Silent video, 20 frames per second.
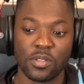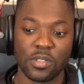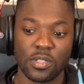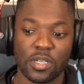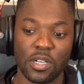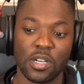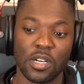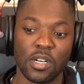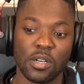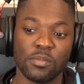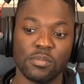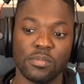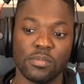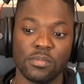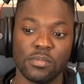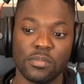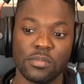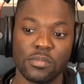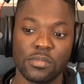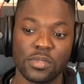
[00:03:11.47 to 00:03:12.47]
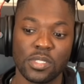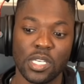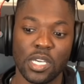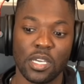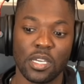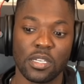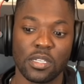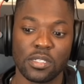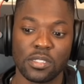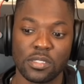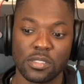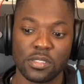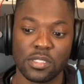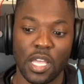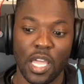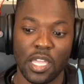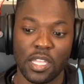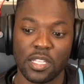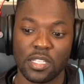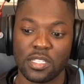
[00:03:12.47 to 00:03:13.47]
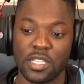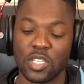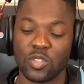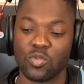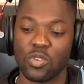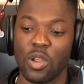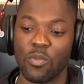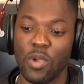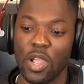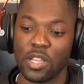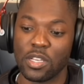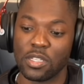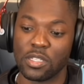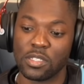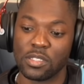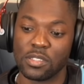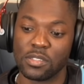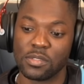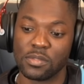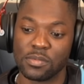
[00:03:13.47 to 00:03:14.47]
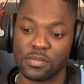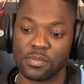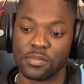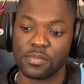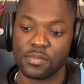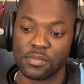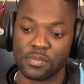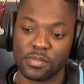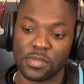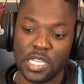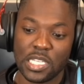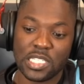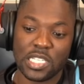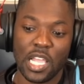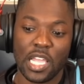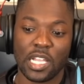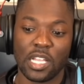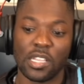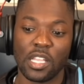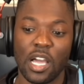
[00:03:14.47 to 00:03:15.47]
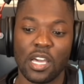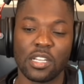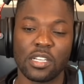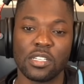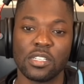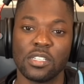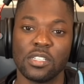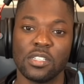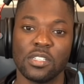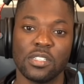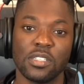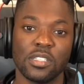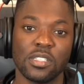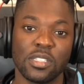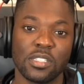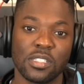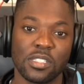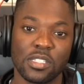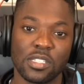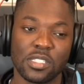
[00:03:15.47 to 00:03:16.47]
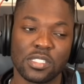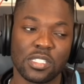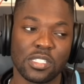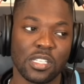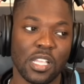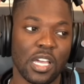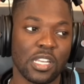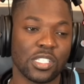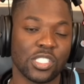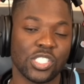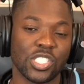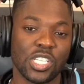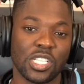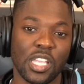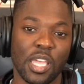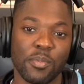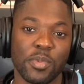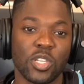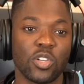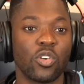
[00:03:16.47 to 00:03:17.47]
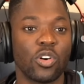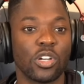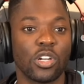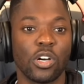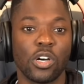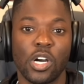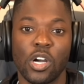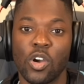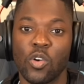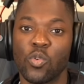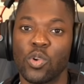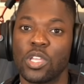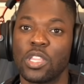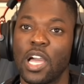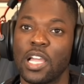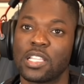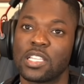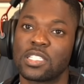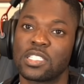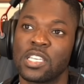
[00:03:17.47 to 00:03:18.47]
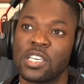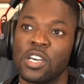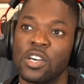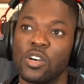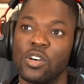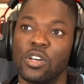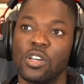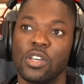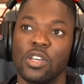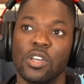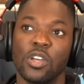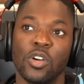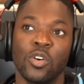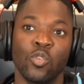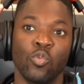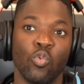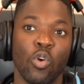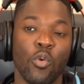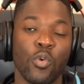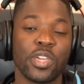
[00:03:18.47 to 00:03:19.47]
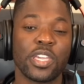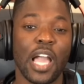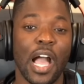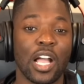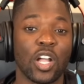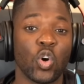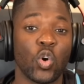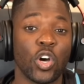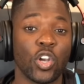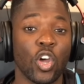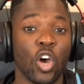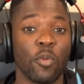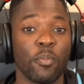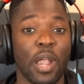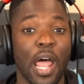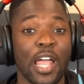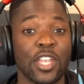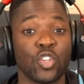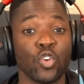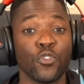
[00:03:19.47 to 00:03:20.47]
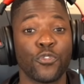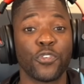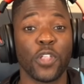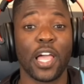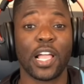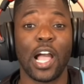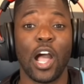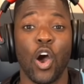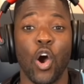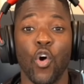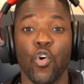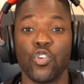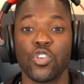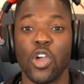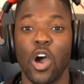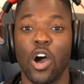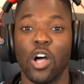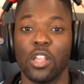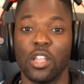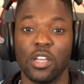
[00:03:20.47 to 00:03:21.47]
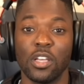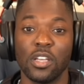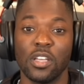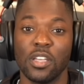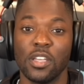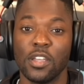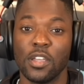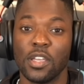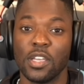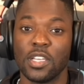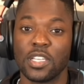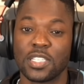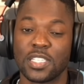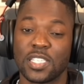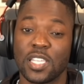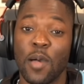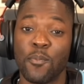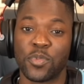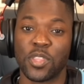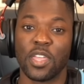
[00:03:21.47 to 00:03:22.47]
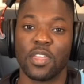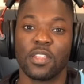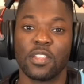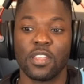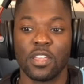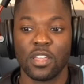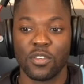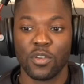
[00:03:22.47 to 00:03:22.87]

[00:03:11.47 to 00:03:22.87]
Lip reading: Yeah, like, that's what I'm writing. It's, like, a lot of shit that be going on. I don't really like to tell what we got going on, but I do feel like I owe y'all something.